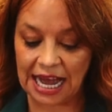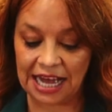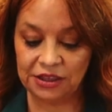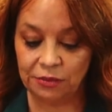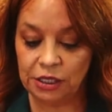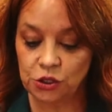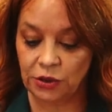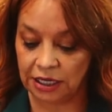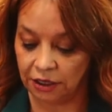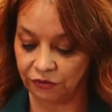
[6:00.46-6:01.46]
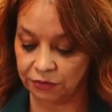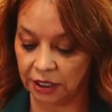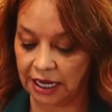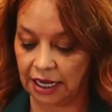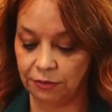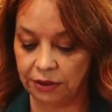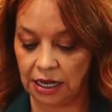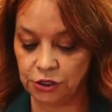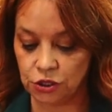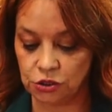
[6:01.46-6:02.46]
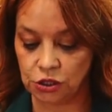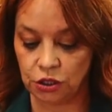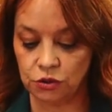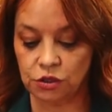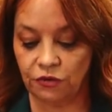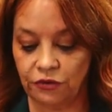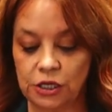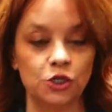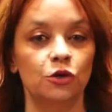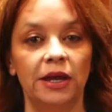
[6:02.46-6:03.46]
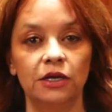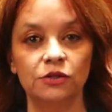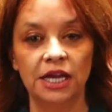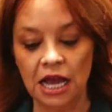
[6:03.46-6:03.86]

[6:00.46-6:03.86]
add them in directly from the can, but I choose to use the fresh tomatoes.